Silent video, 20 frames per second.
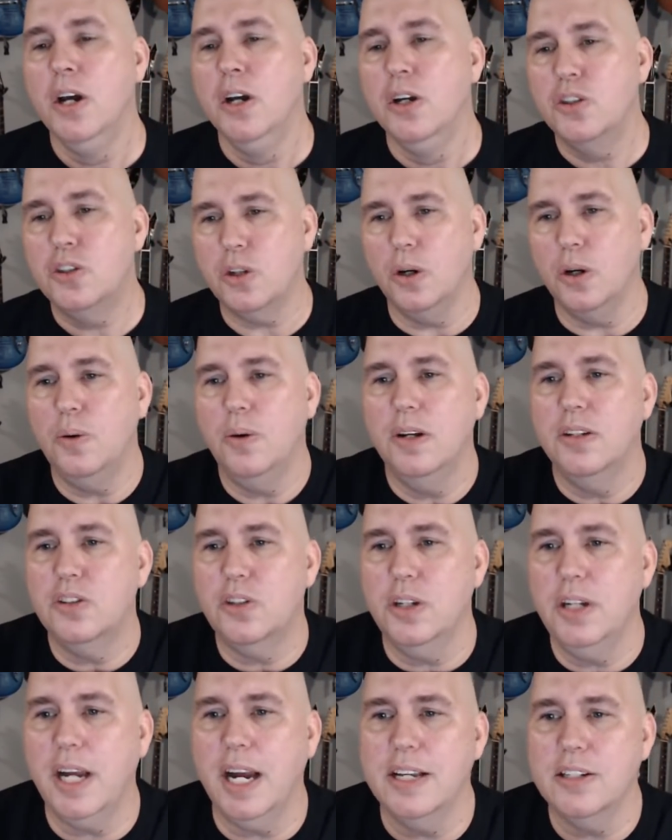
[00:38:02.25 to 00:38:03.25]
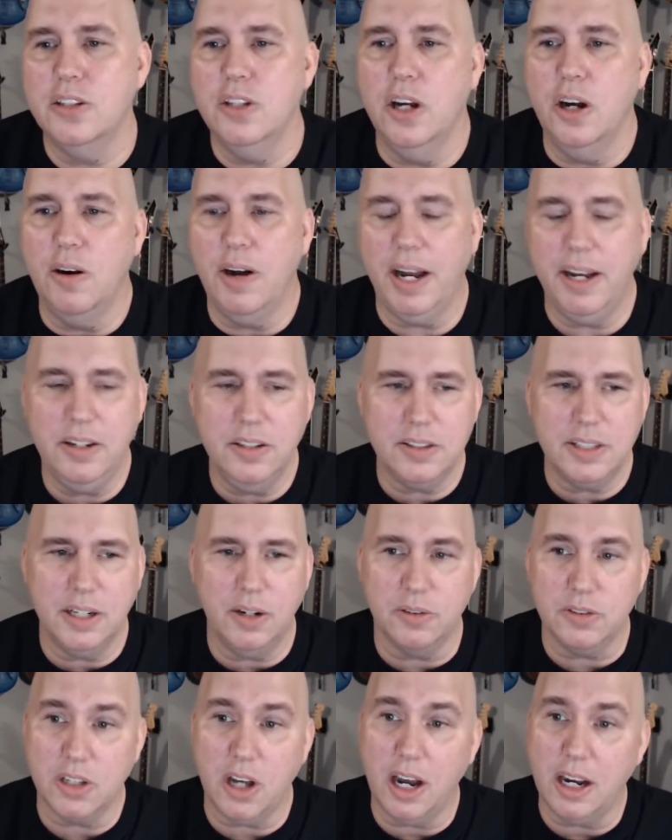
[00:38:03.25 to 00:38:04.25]
So so you guys know I usually
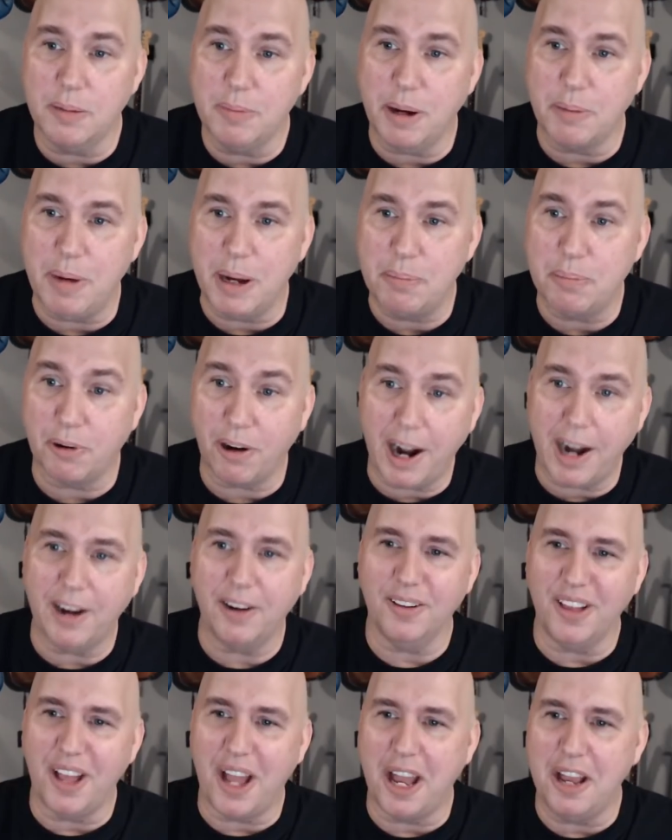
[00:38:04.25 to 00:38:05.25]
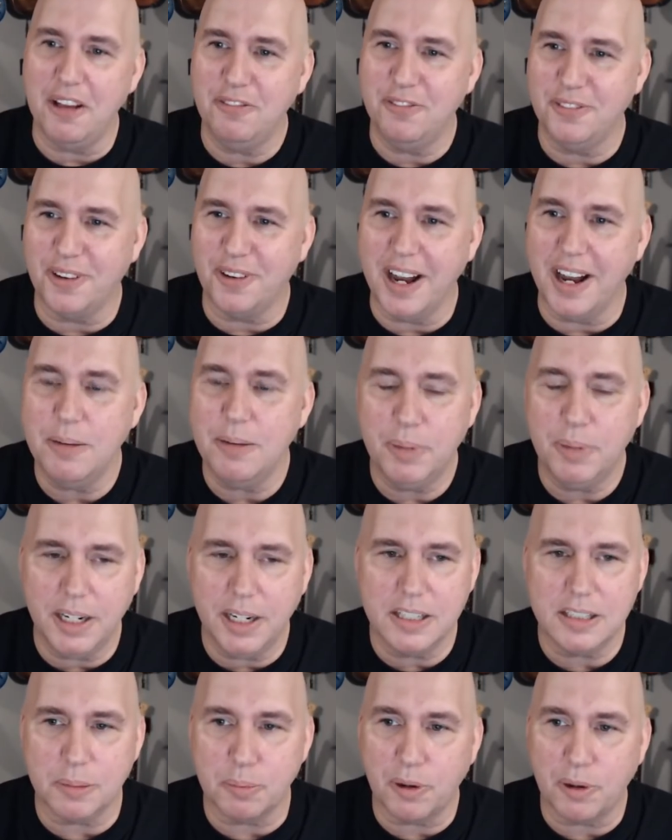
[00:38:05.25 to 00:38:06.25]
don't talk about my prior life, right? But
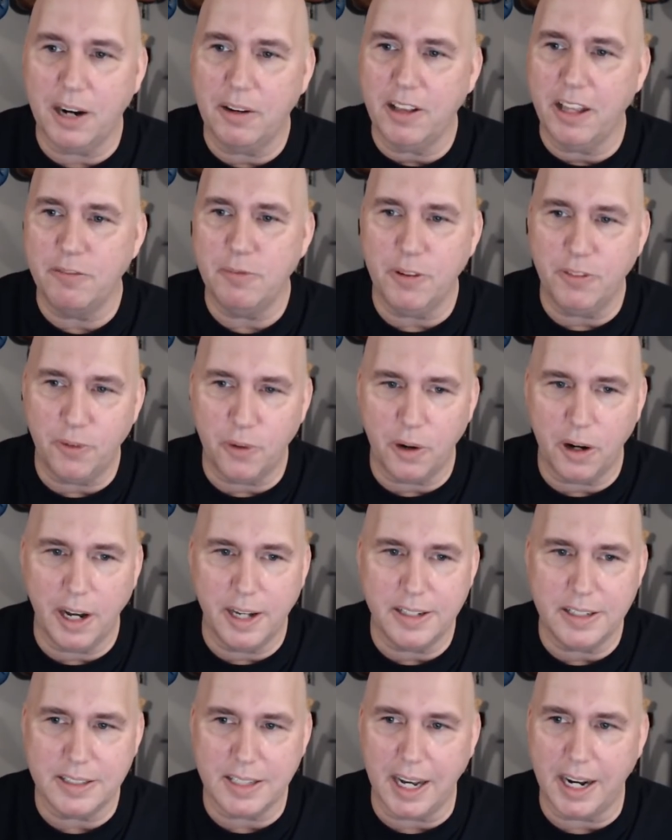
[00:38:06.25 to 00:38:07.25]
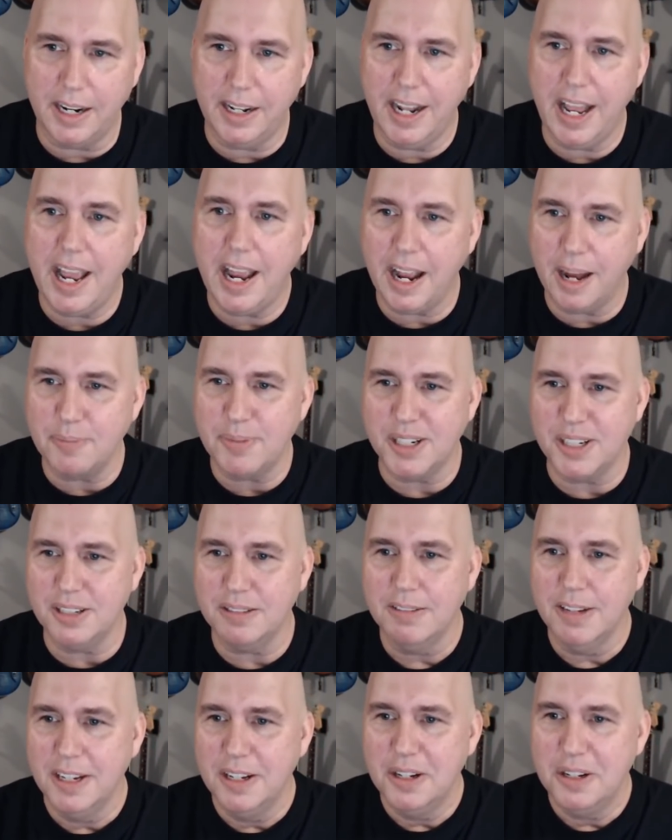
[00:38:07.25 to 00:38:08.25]
as a prior life before I decided, "Hey, I'm going to
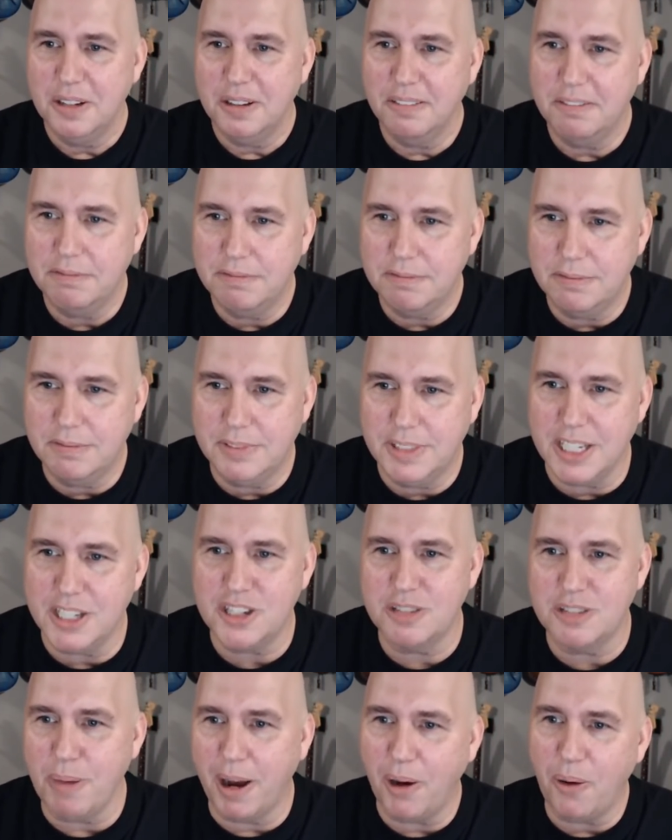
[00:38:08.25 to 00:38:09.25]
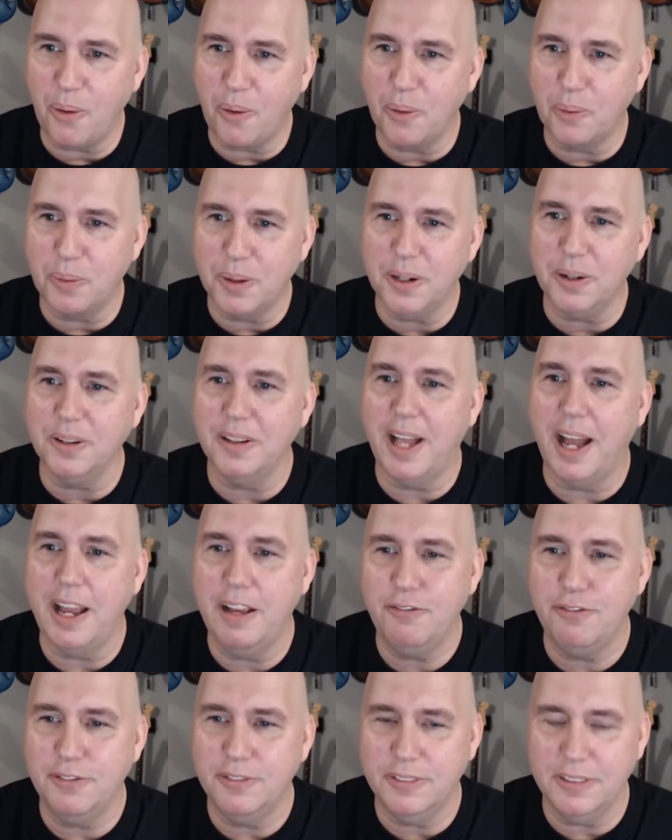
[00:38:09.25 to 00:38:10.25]
ditch my whole real
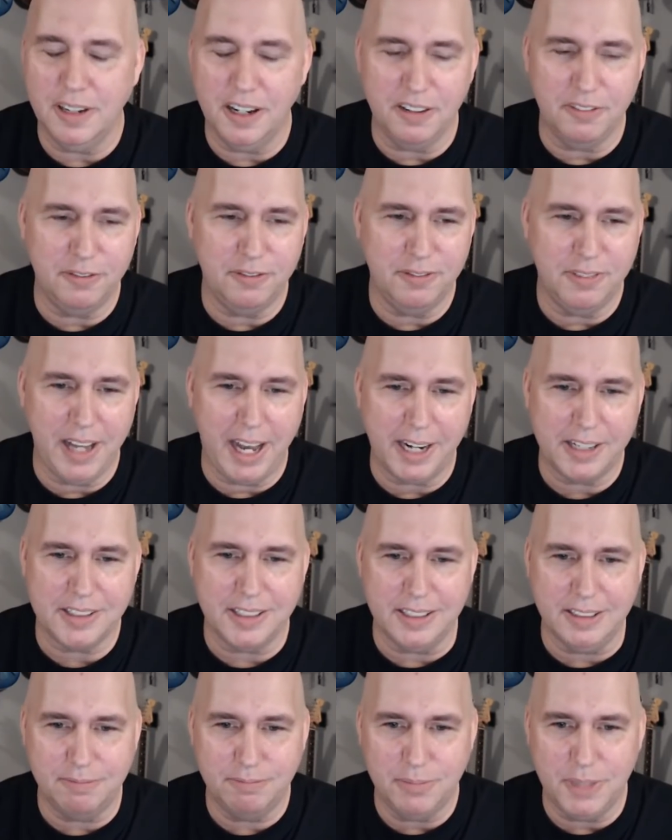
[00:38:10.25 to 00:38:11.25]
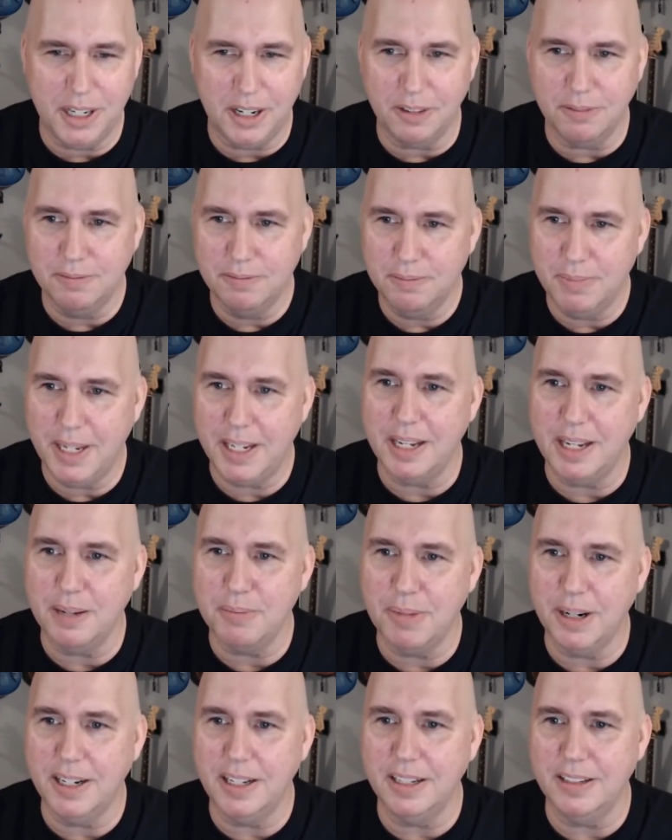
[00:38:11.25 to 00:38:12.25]
life of actually, you know, making
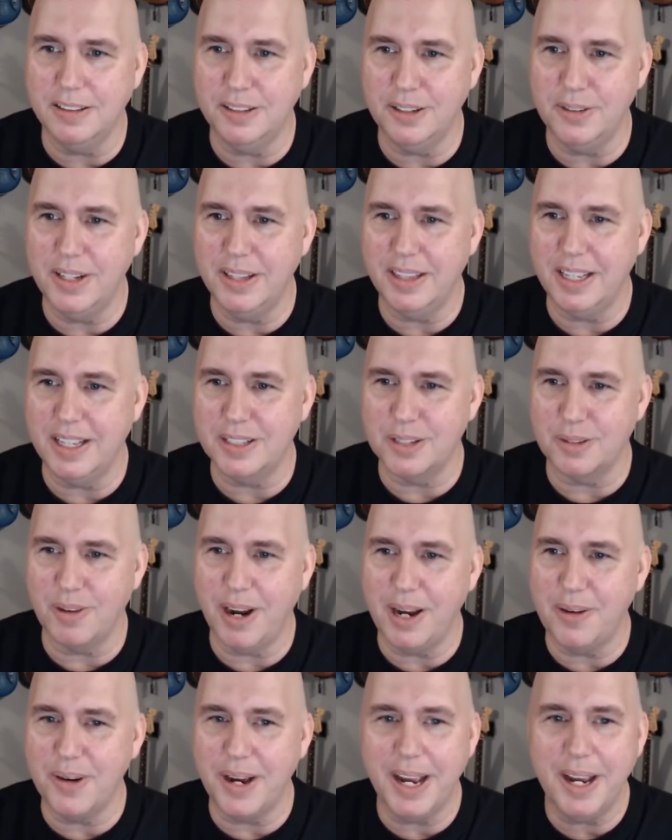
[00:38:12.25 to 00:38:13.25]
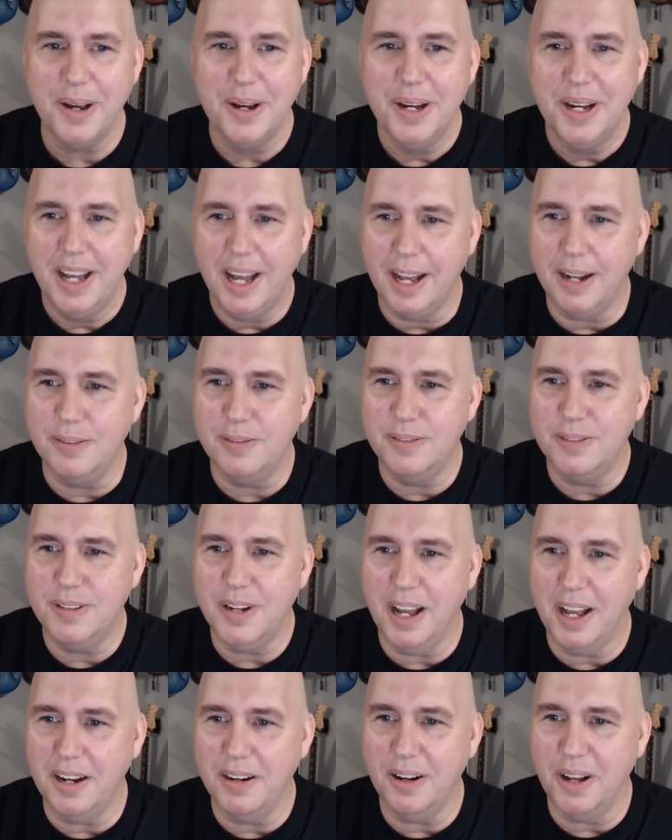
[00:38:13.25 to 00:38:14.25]
money and doing things the right way and
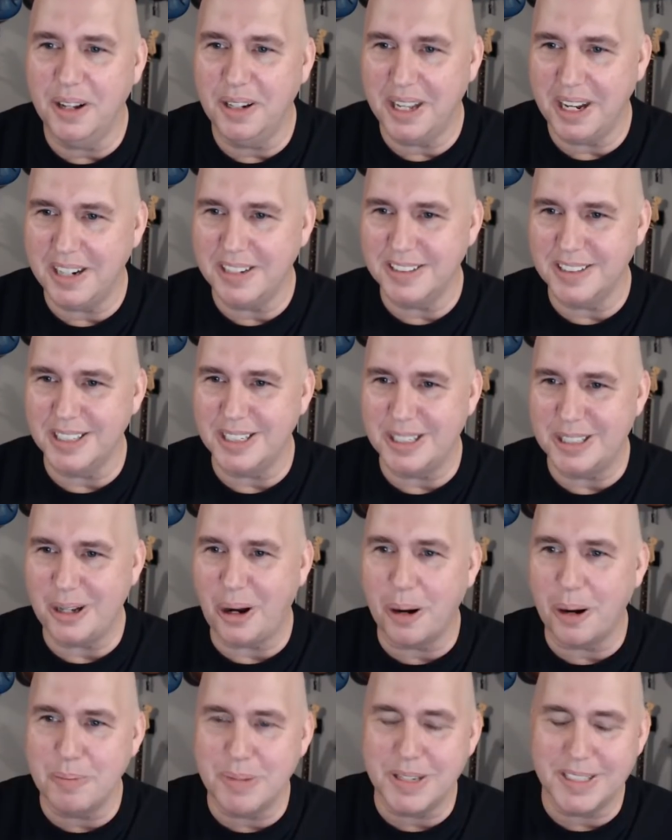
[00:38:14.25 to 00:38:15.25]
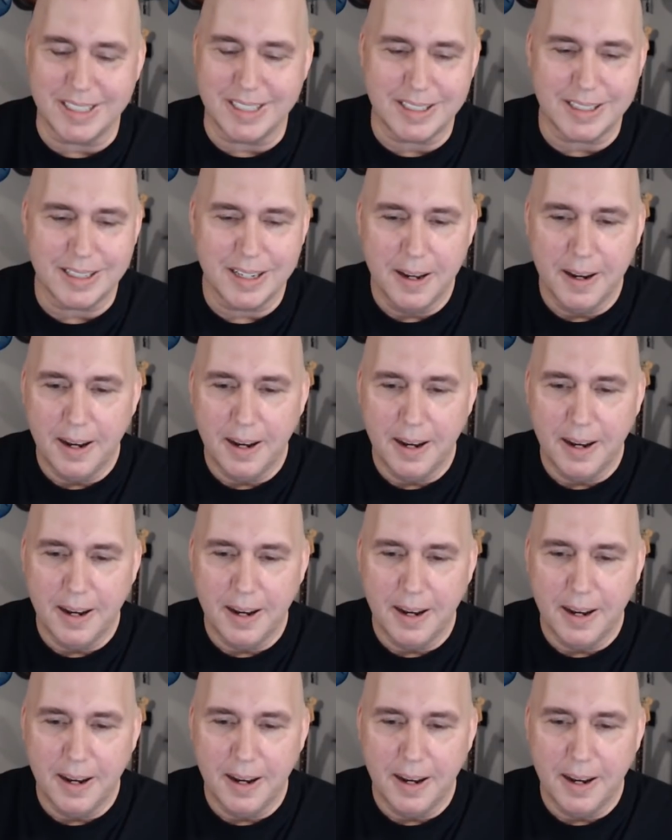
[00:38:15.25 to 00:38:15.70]
and and get into the guitar business."